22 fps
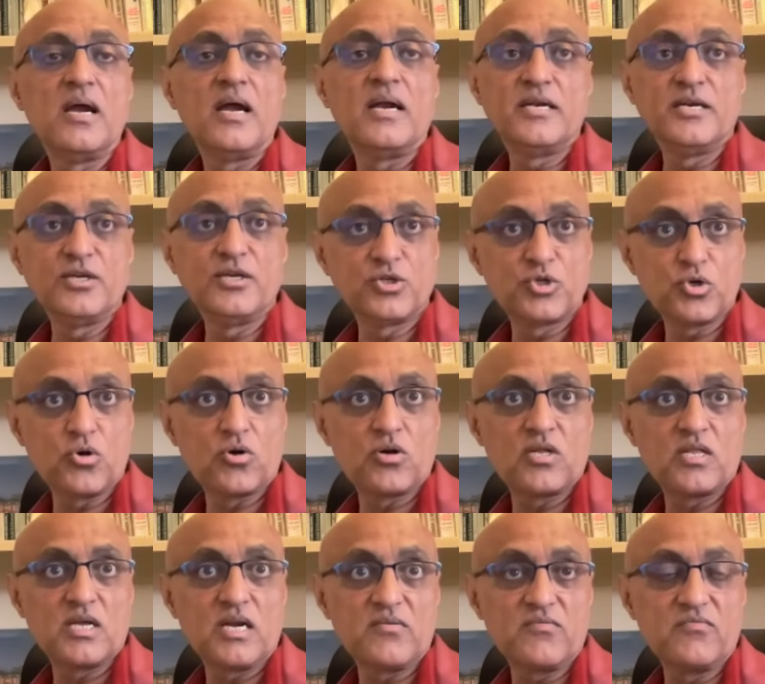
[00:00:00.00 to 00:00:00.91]
and
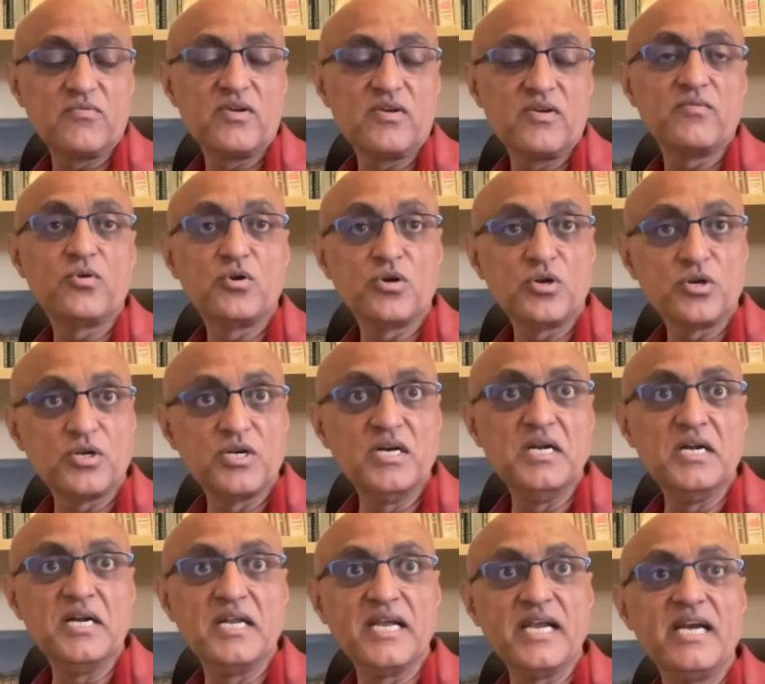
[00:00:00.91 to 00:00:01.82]
ensure that we would
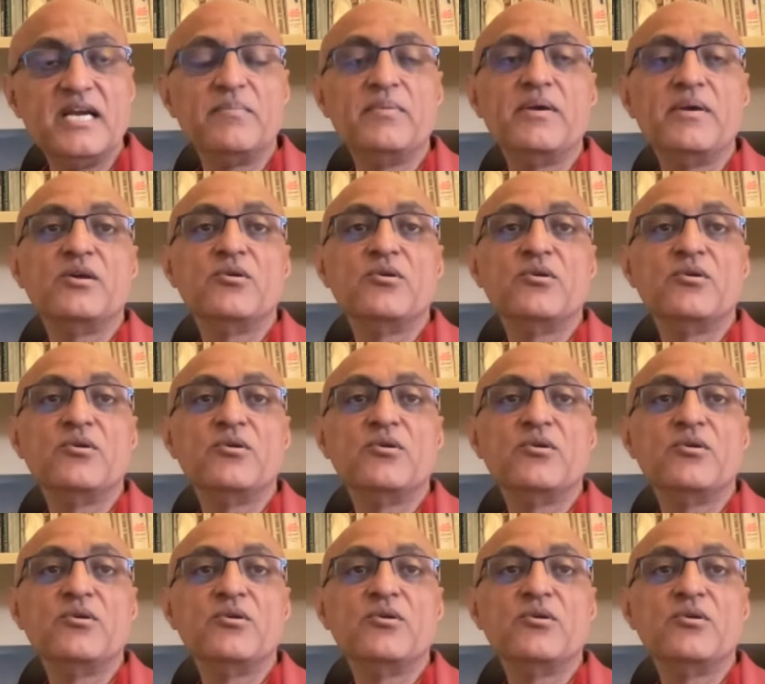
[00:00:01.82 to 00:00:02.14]
indeed be